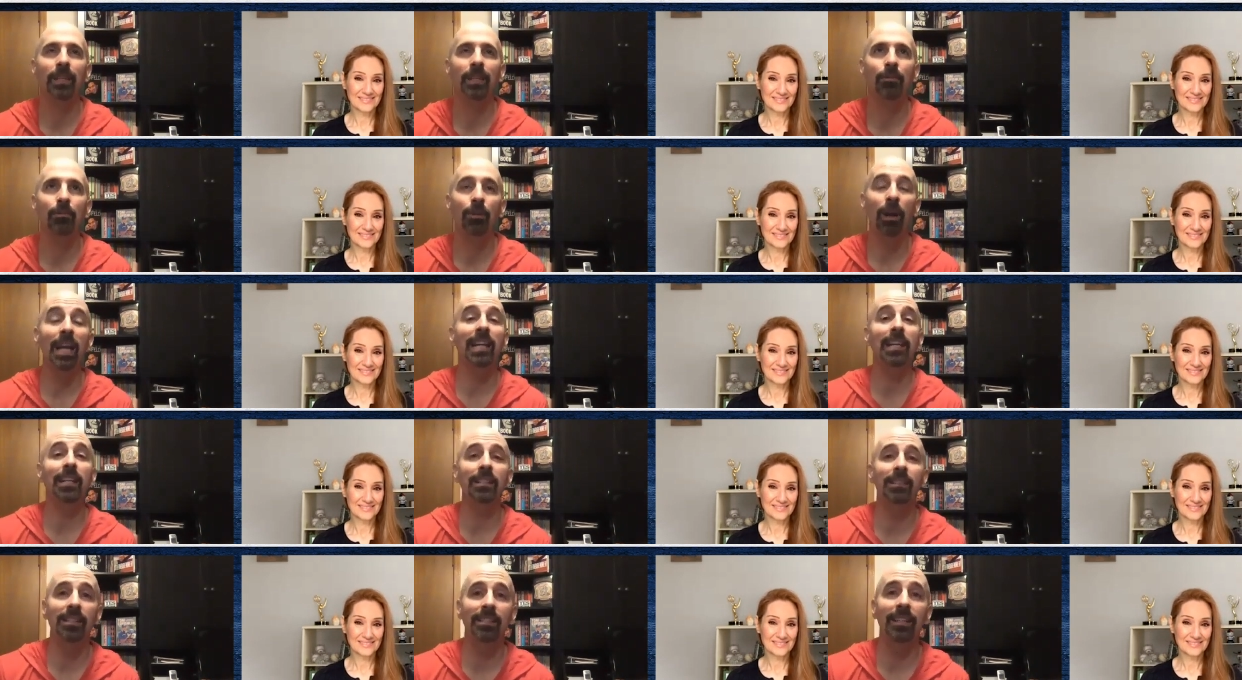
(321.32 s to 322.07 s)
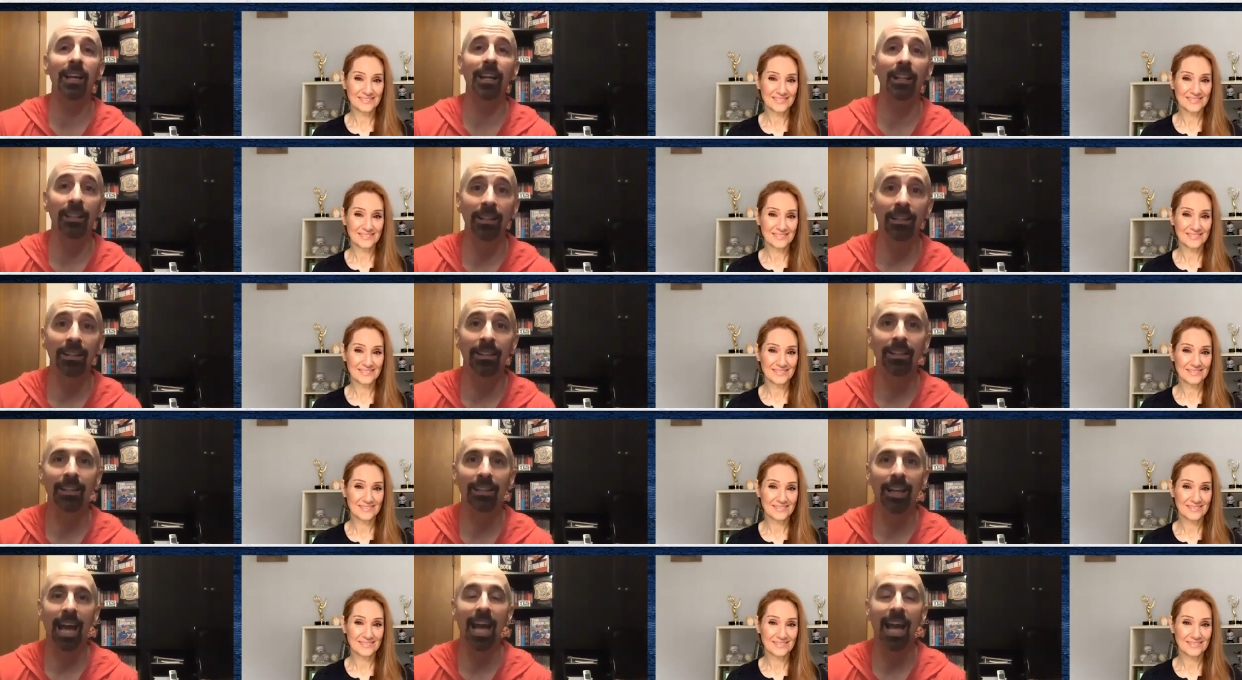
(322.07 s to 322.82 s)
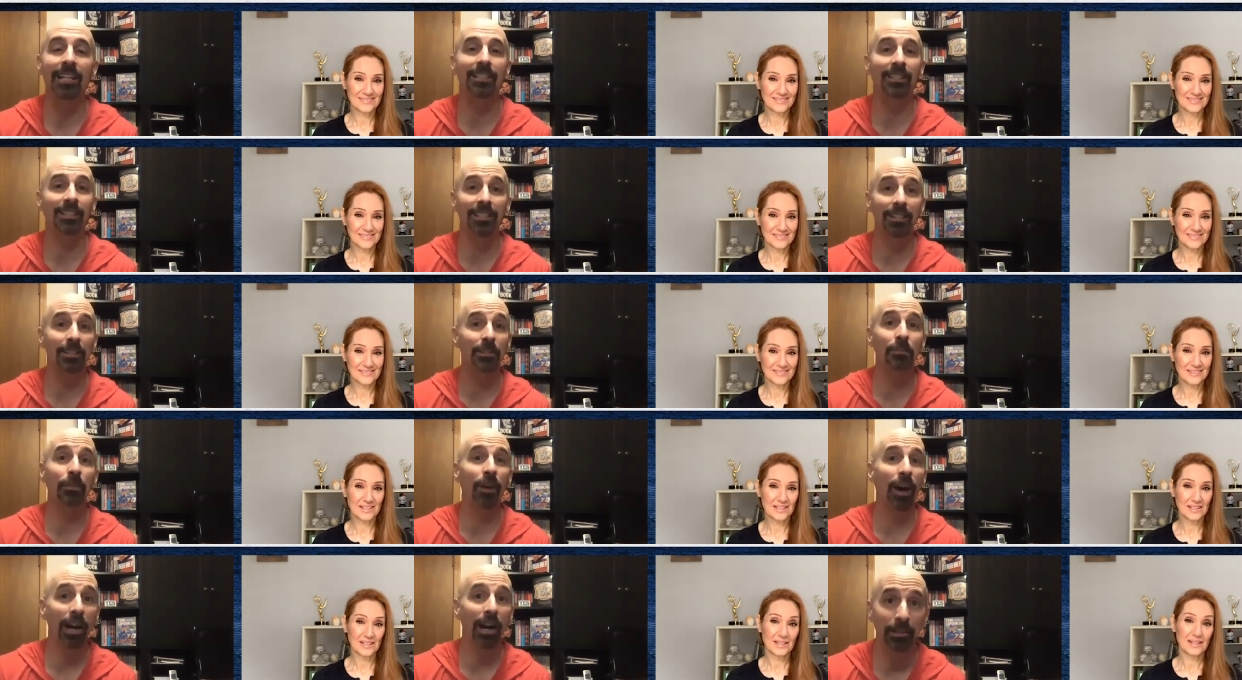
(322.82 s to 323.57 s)
Speaker 1: Ray Kinsella asks his
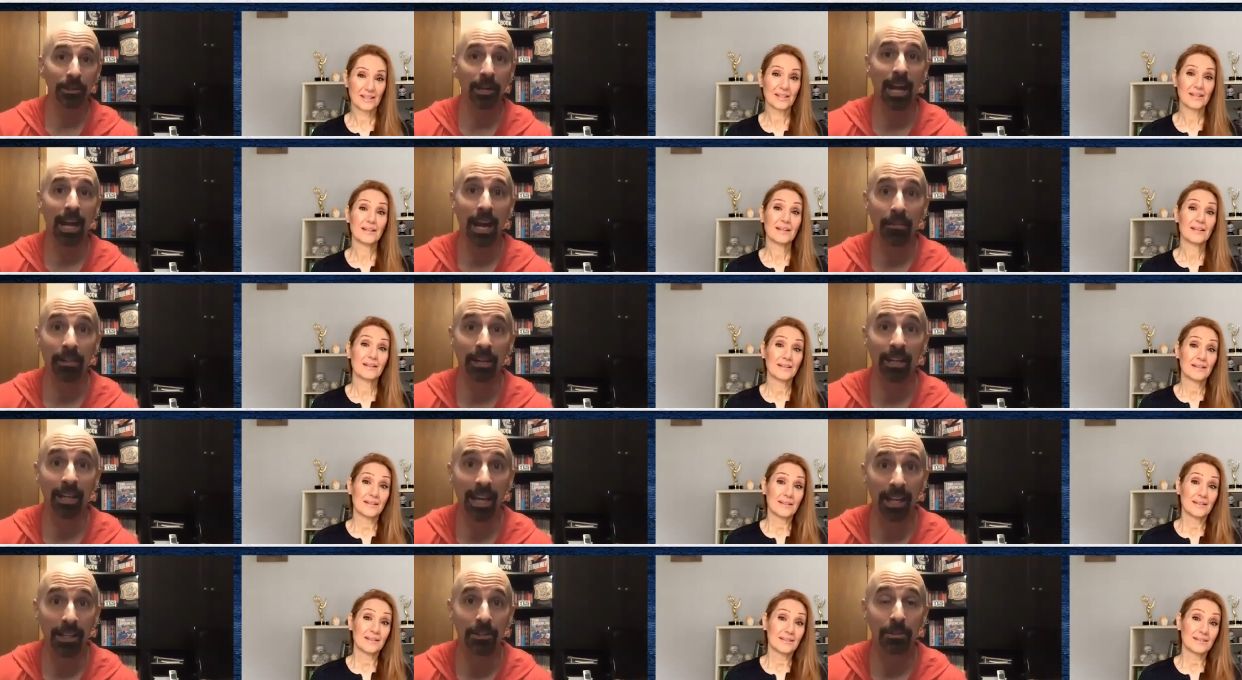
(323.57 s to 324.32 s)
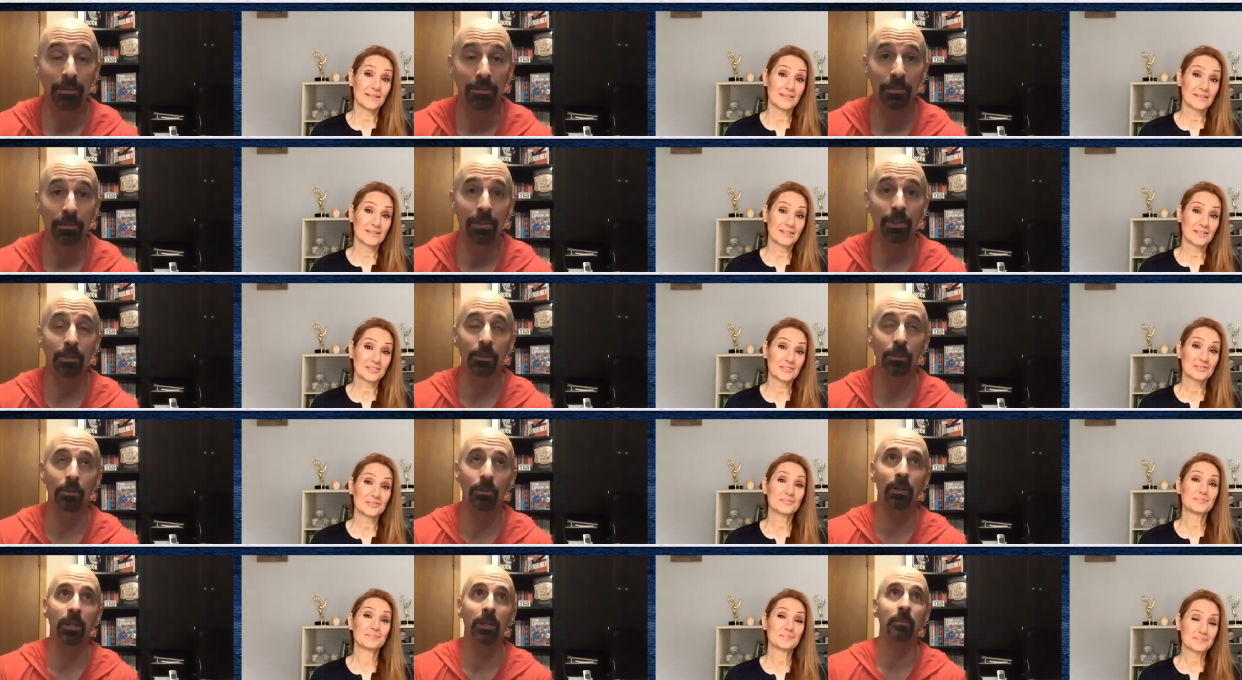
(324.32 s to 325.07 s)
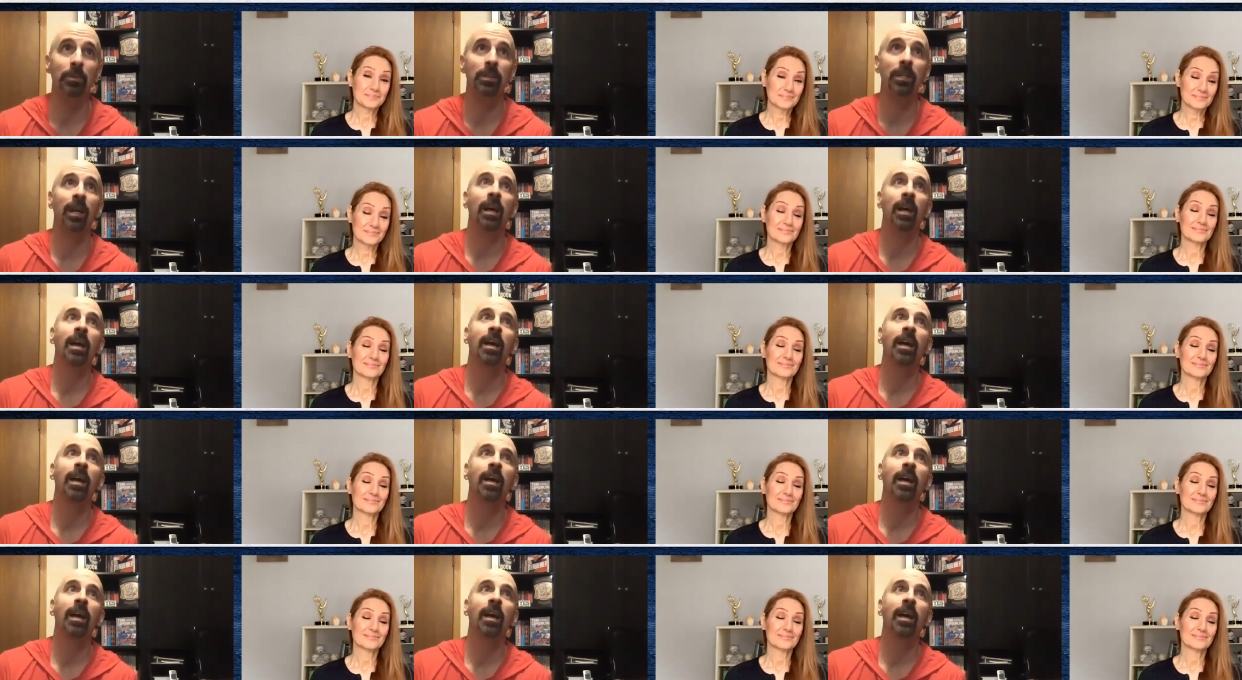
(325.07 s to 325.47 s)
father to have a catch in Field of Dreams.